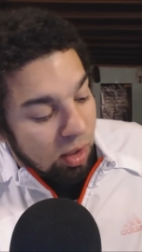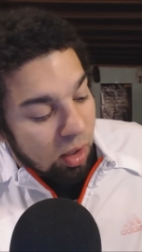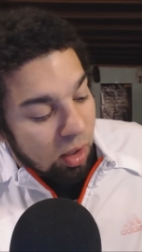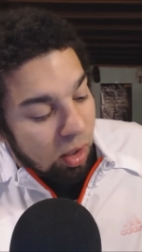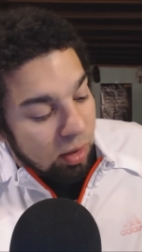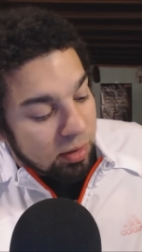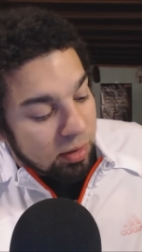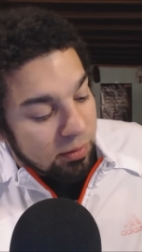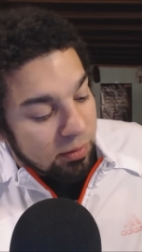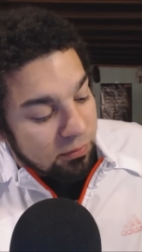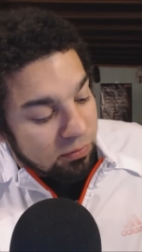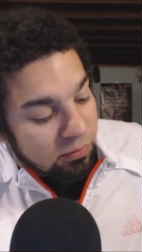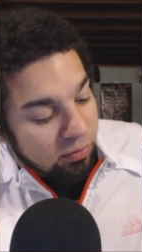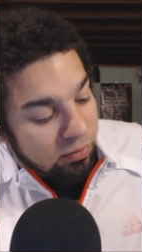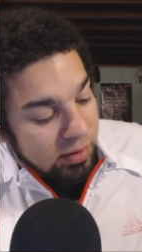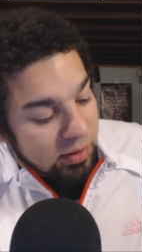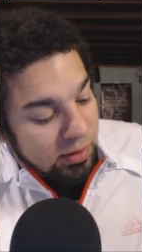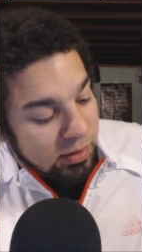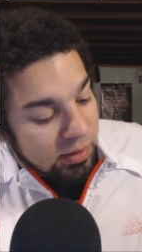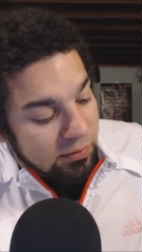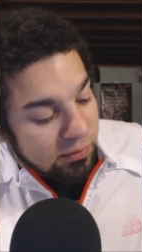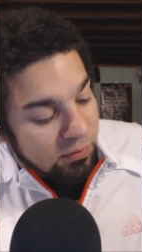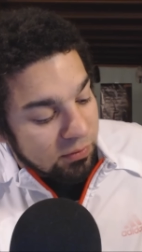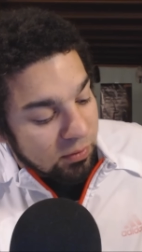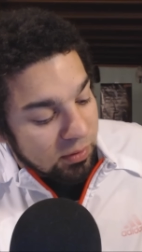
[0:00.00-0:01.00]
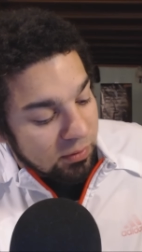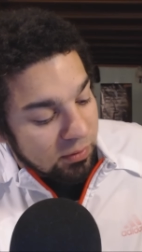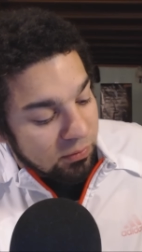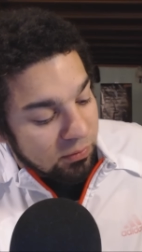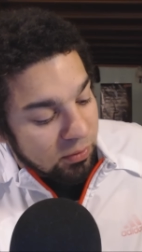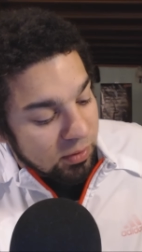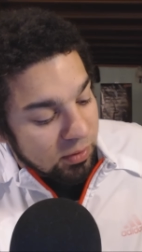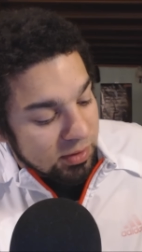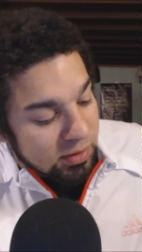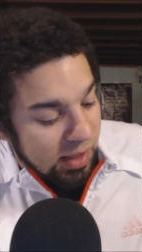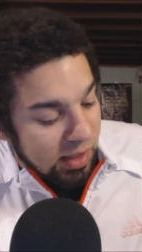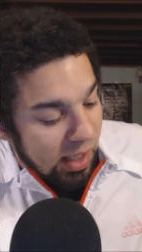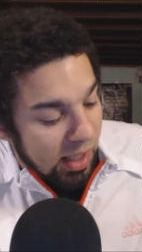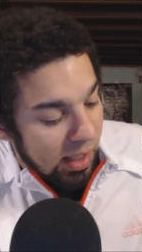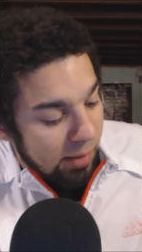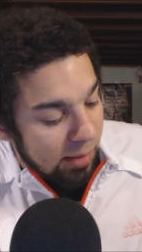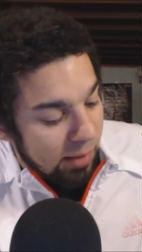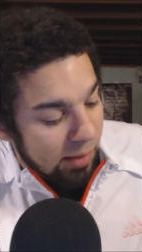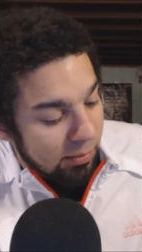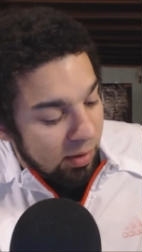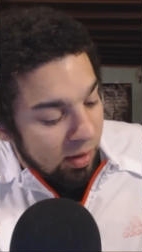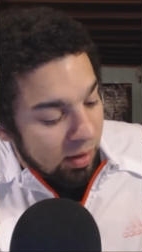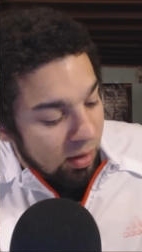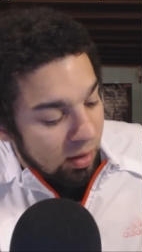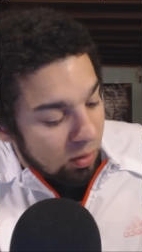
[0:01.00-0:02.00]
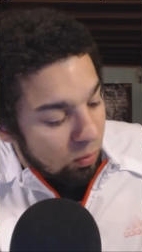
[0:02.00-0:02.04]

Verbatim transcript: are confronted for the first time